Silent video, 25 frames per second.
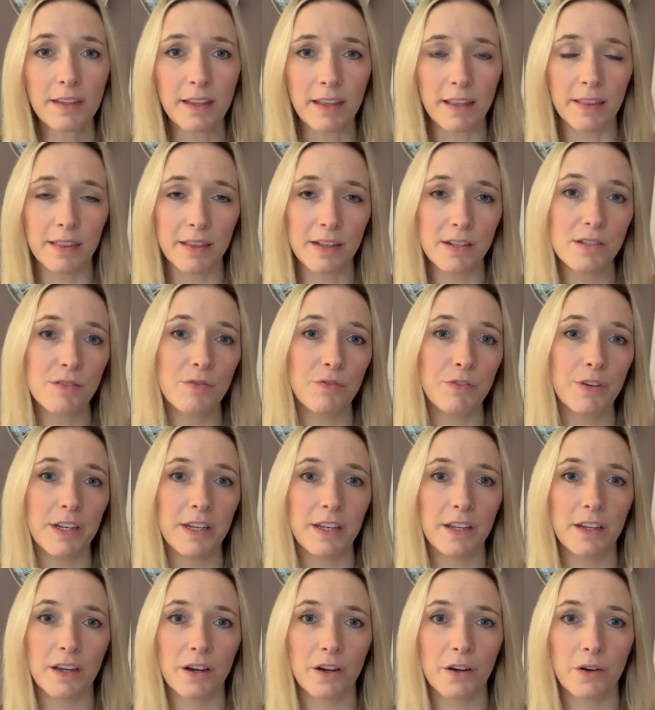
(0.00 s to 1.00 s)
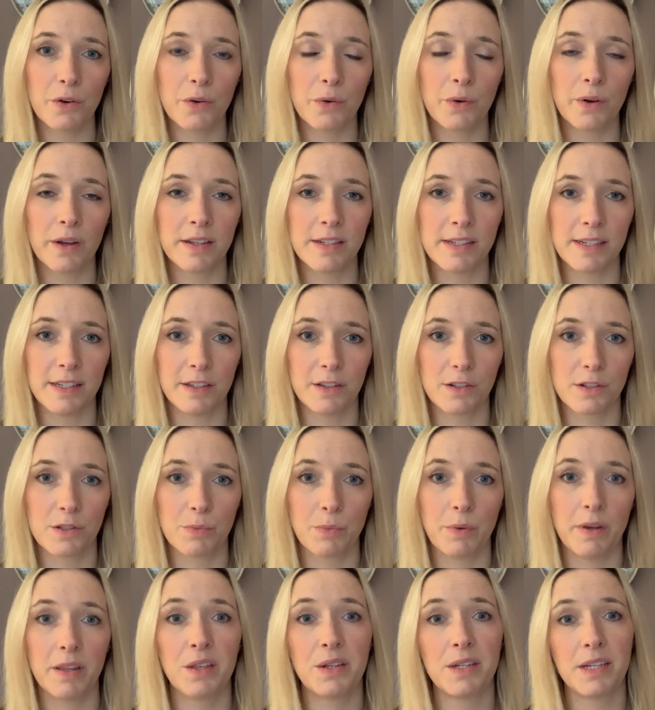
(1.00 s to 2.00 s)
This video deals
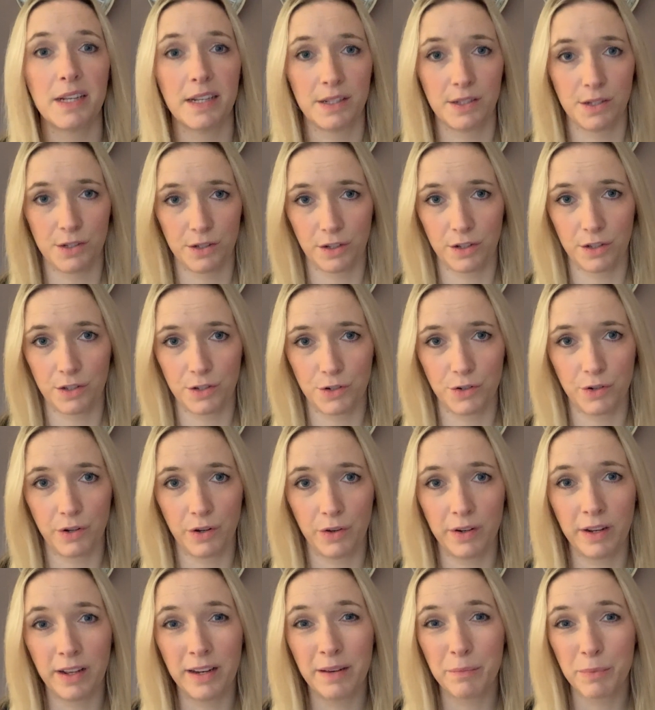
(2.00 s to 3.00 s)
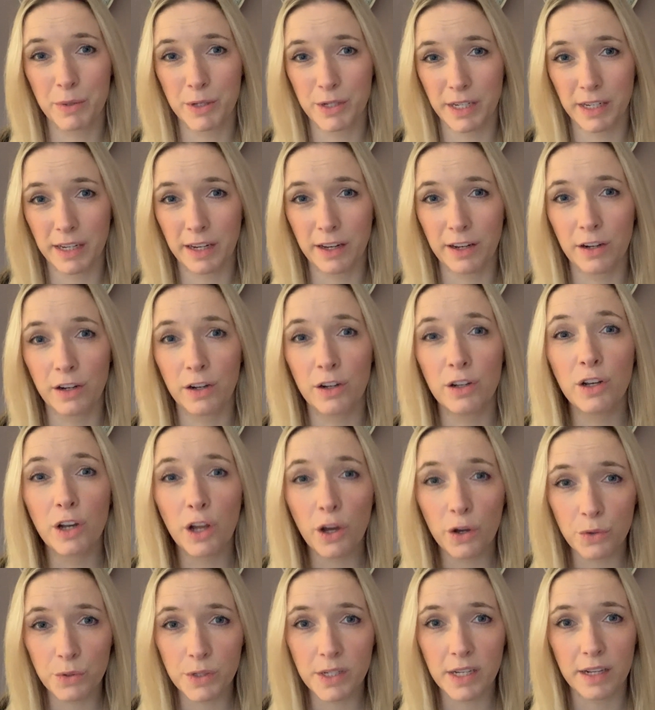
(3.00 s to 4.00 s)
with testosterone, and in particular
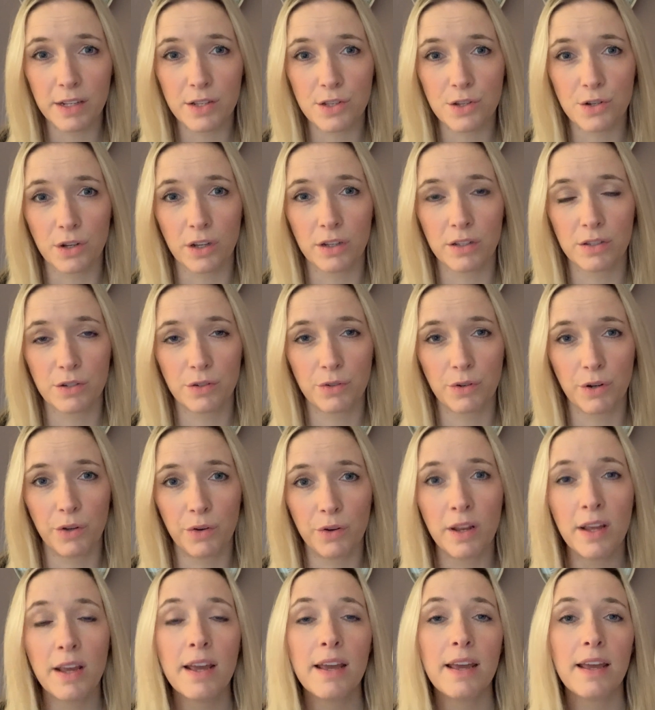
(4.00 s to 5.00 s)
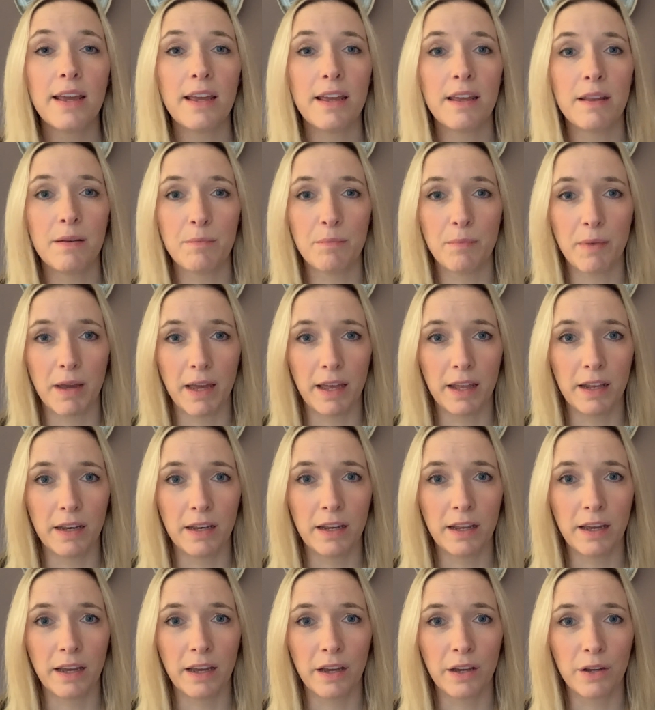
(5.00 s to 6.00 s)
low testosterone in
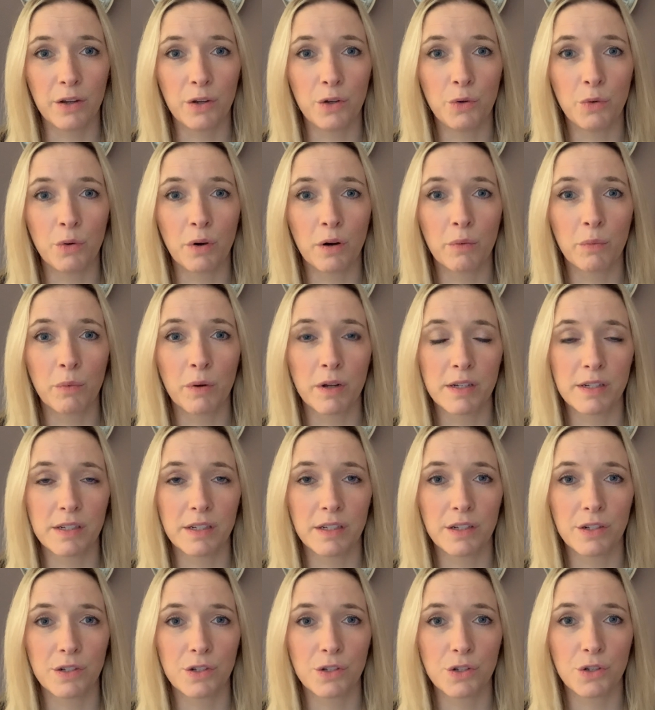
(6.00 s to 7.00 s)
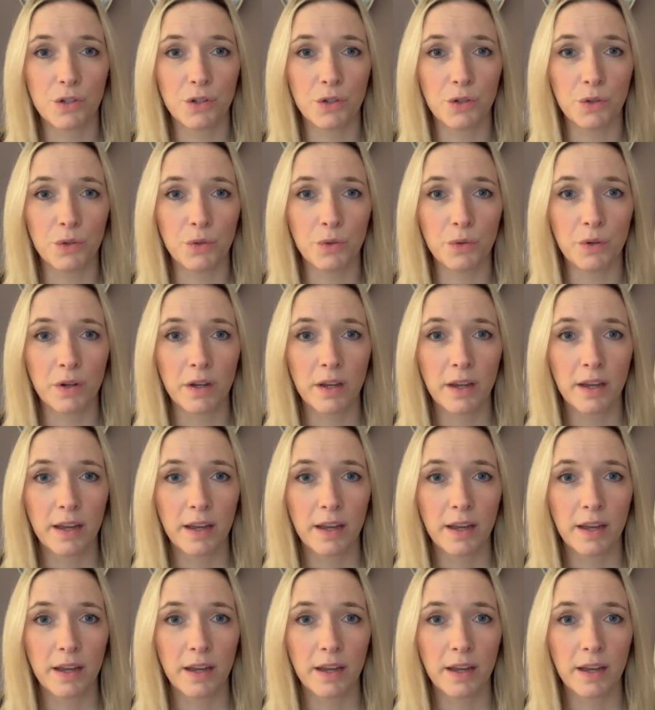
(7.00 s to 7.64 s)
men who are wanting to